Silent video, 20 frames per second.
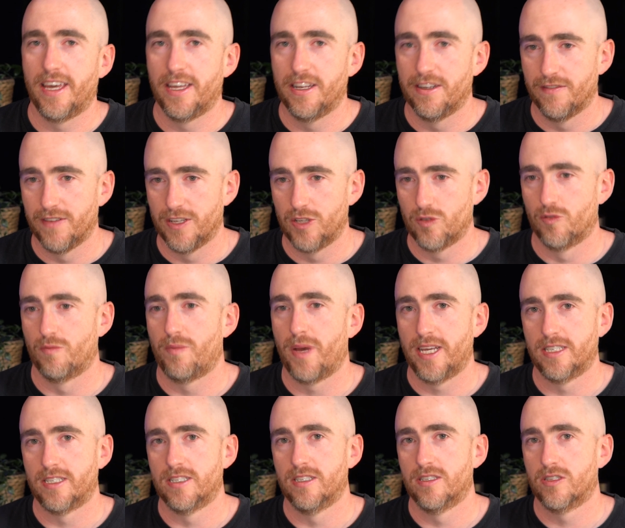individual
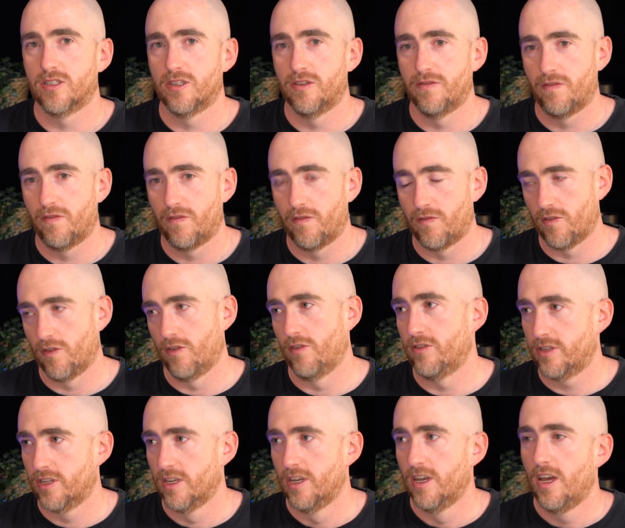pieces of
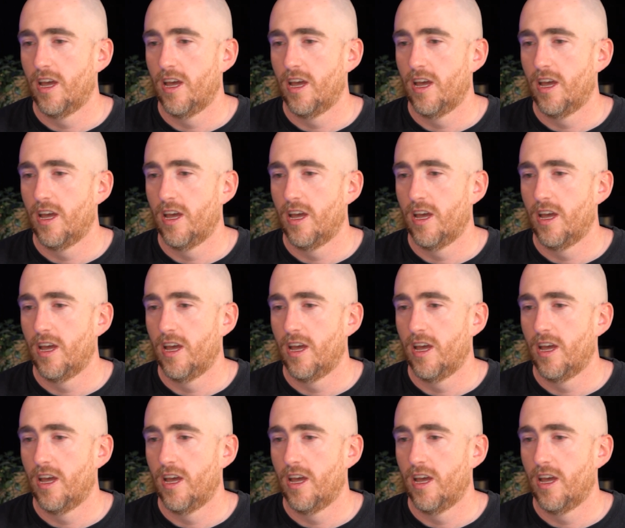fruit.